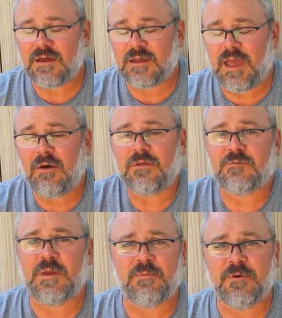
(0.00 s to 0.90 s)
countless
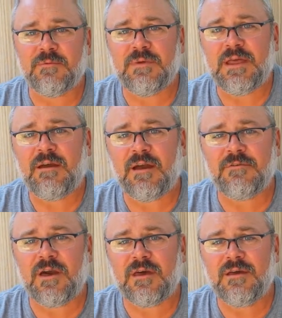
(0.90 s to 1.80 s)
people. I mean, I've
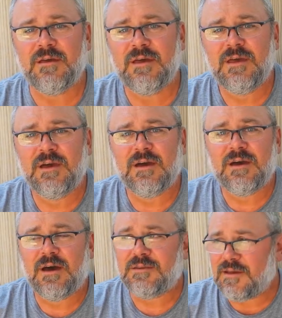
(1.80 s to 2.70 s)
got a
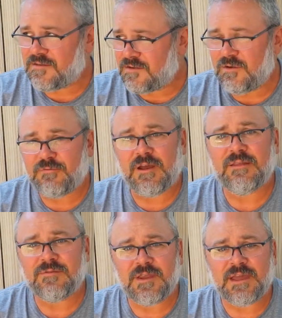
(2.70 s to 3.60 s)
dozen new
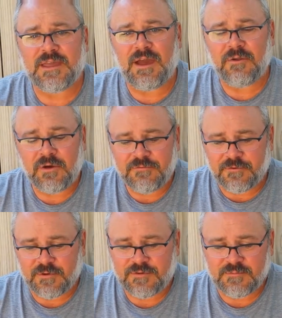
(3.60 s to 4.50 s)
friends that I can count on
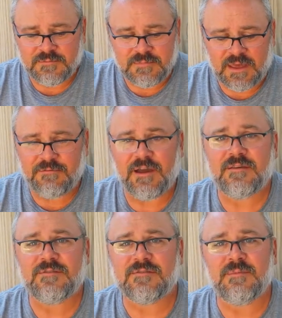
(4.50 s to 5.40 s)
for some
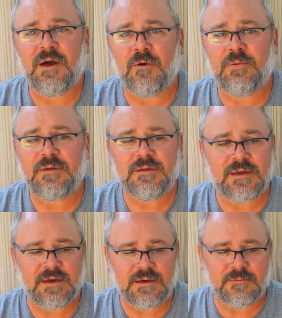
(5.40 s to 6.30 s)
advice and some help.
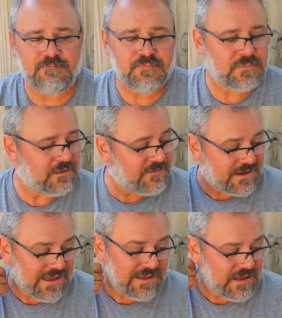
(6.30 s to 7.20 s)
In
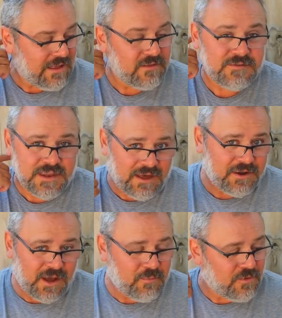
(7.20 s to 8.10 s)
fact, I listed out a
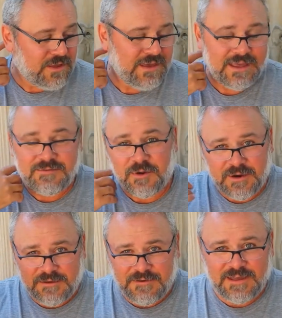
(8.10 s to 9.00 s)
couple, and
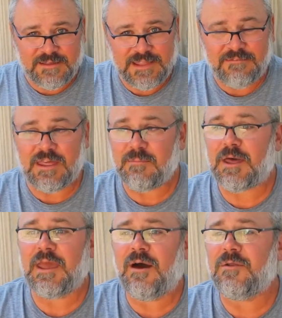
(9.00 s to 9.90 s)
sorry if I leave
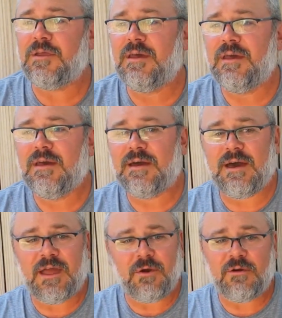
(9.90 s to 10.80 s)
anybody out.
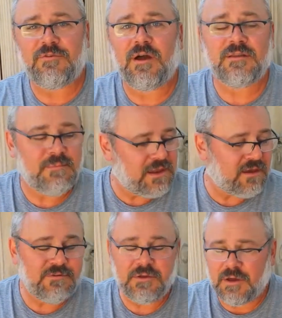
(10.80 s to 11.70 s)
I know I've talked to many
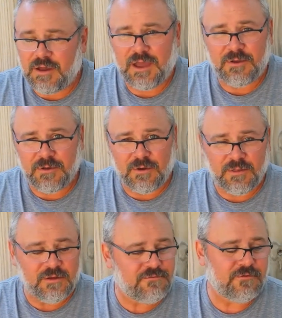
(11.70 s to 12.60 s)
of you, and I know you're all
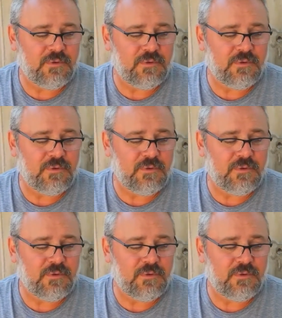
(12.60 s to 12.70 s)
there for